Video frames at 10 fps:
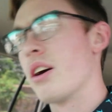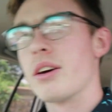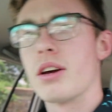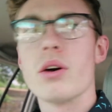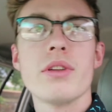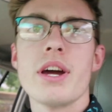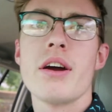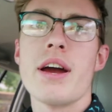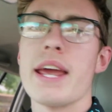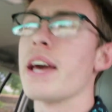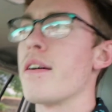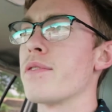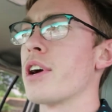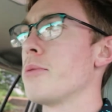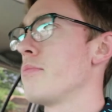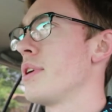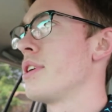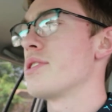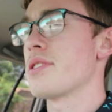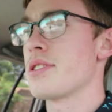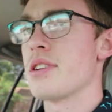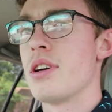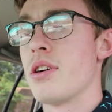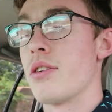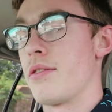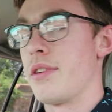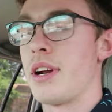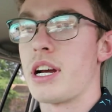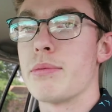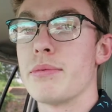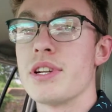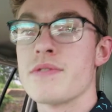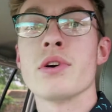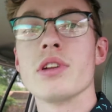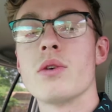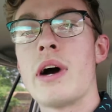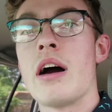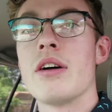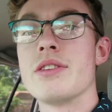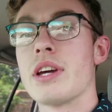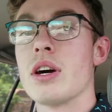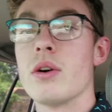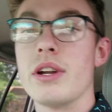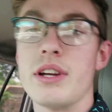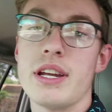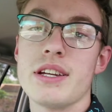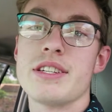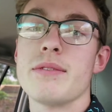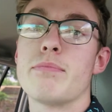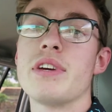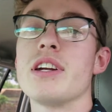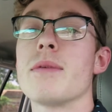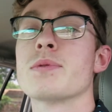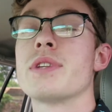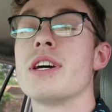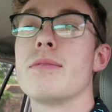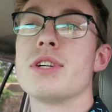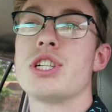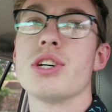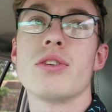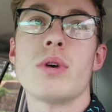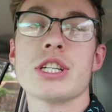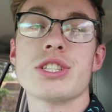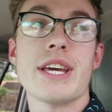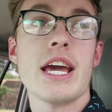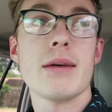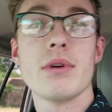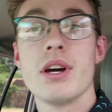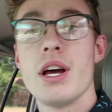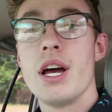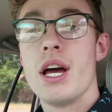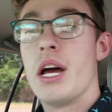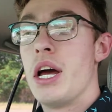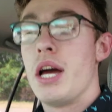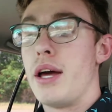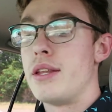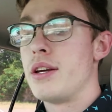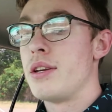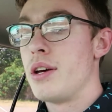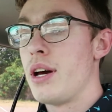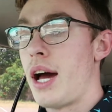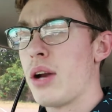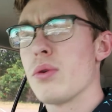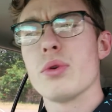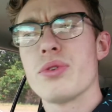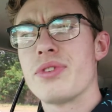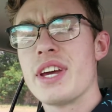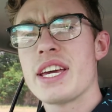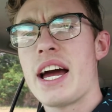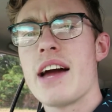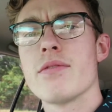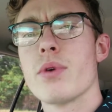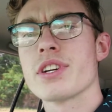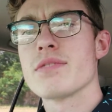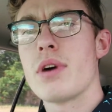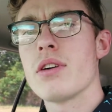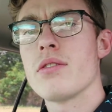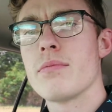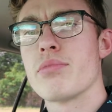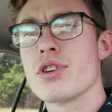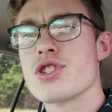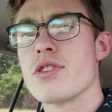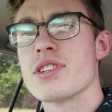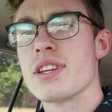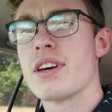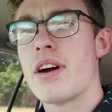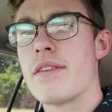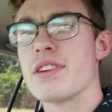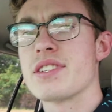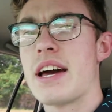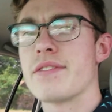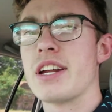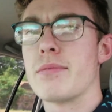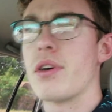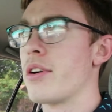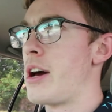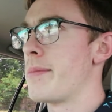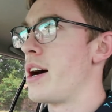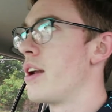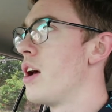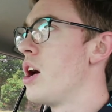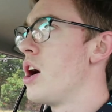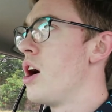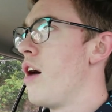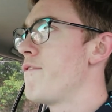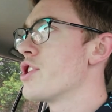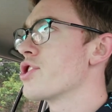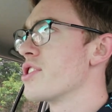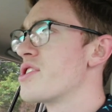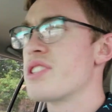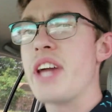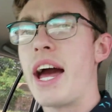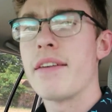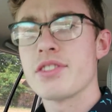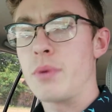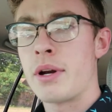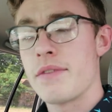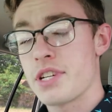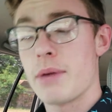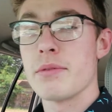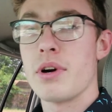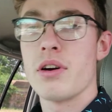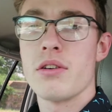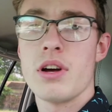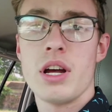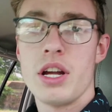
Gonna go there, hang out for a couple minutes, or not a couple minutes, for a little while, and then go eat at B-Dubs with them and chill, watch the game. And then I don't think I have work tomorrow. I'm pretty sure he said they're having a staff day tomorrow, and I'm not officially staffed, so I don't have to come tomorrow.